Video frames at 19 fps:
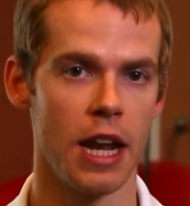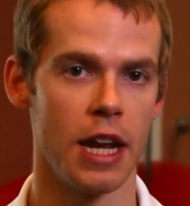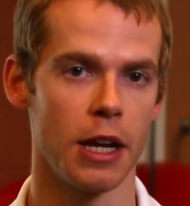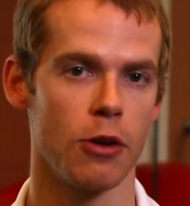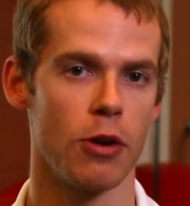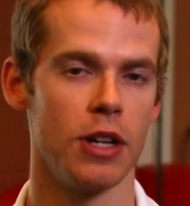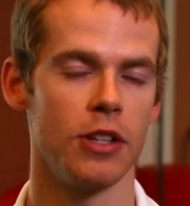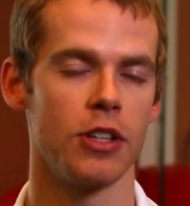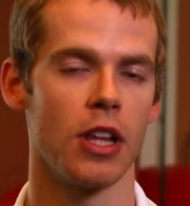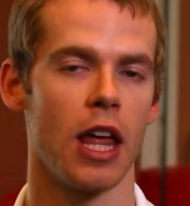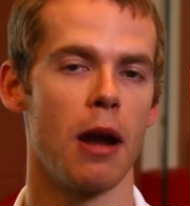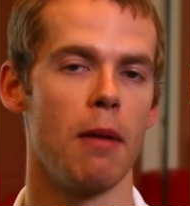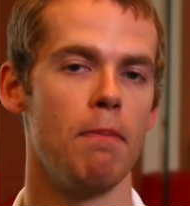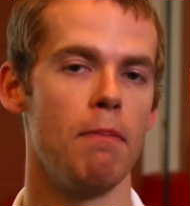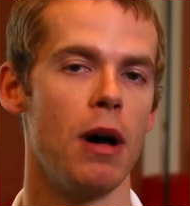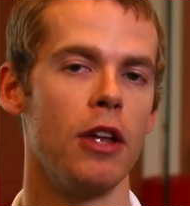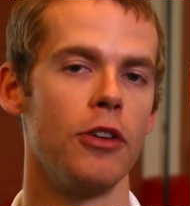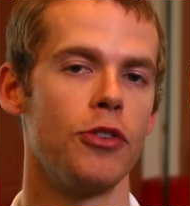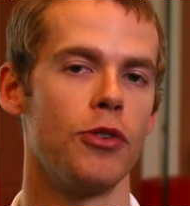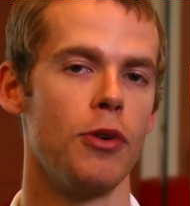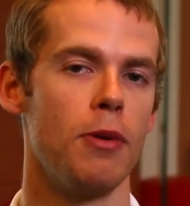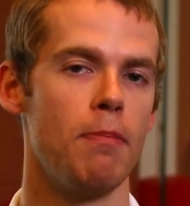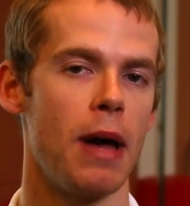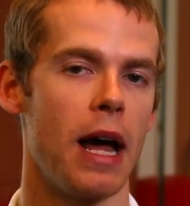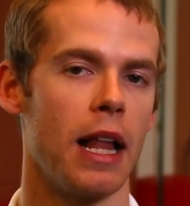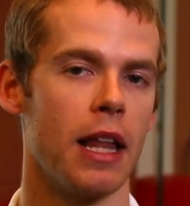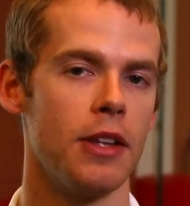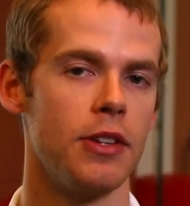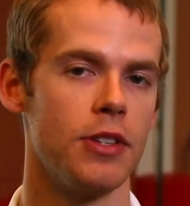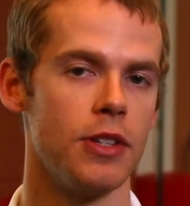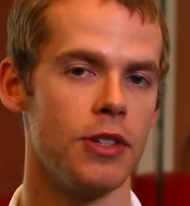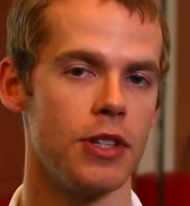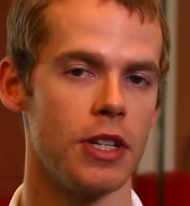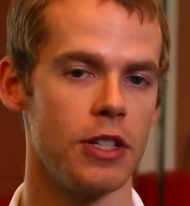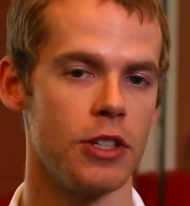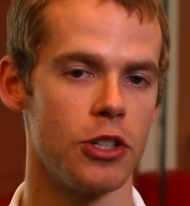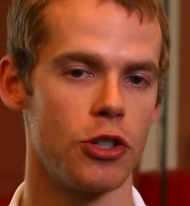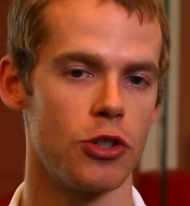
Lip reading: and it creates a lot of muscle imbalances and